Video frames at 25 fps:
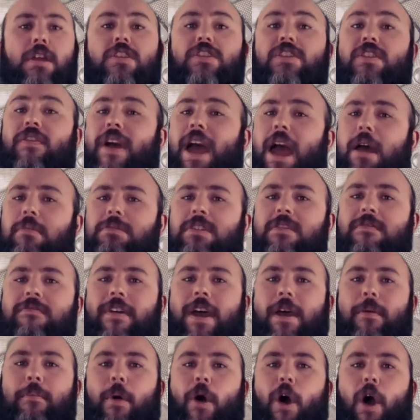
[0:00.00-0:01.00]
Southampton
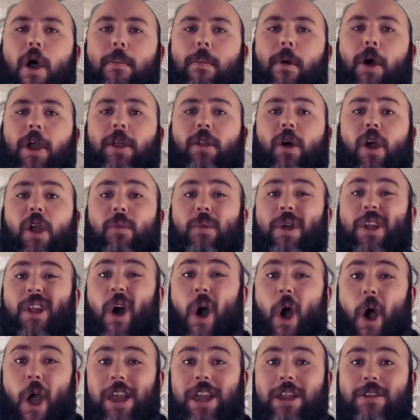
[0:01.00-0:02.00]
Vampire by Night would
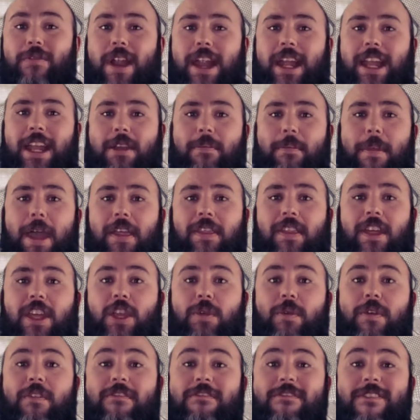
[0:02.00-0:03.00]
highly recommend that
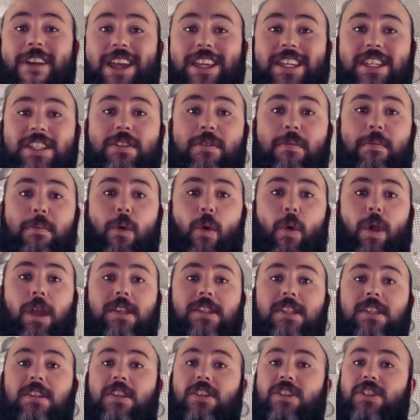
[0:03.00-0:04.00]
you invest some
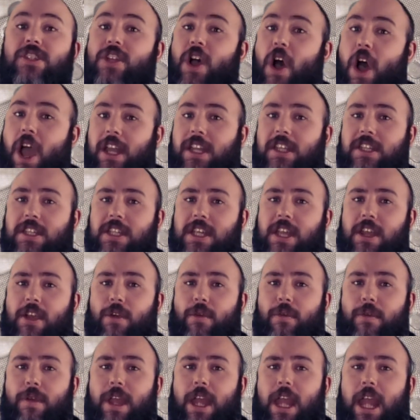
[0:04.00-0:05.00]
points in the science
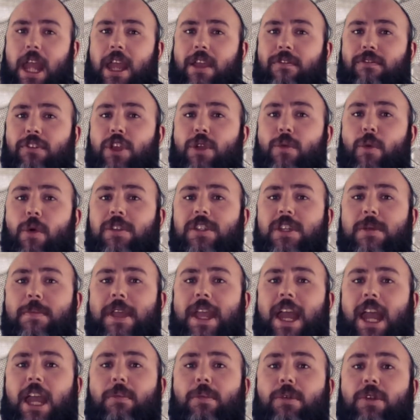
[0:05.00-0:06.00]
skill if you want to
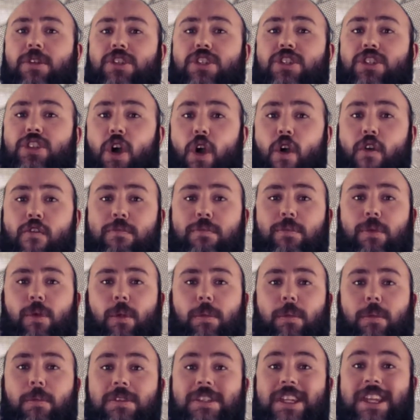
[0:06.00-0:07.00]
be able to solve
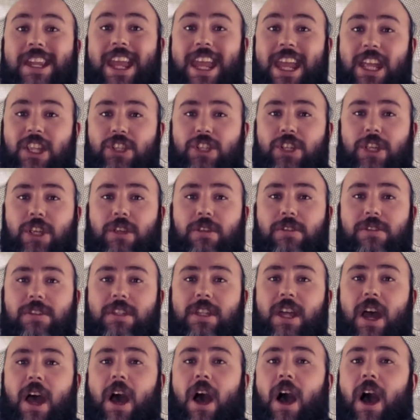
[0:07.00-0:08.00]
problems and issues
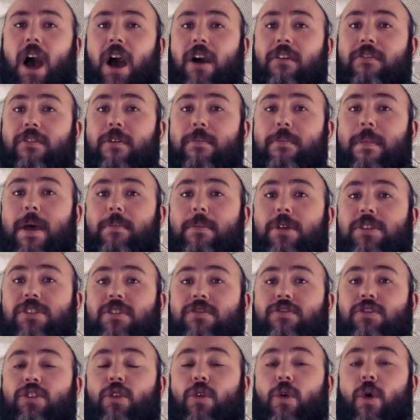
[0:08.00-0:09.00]
that other members
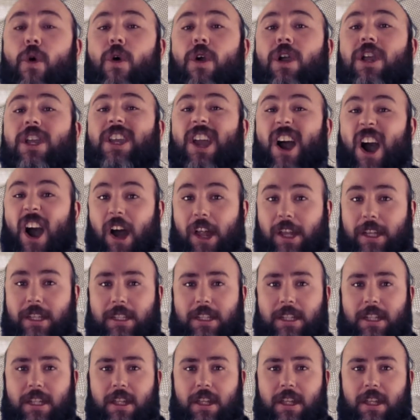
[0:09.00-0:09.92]
of court can't.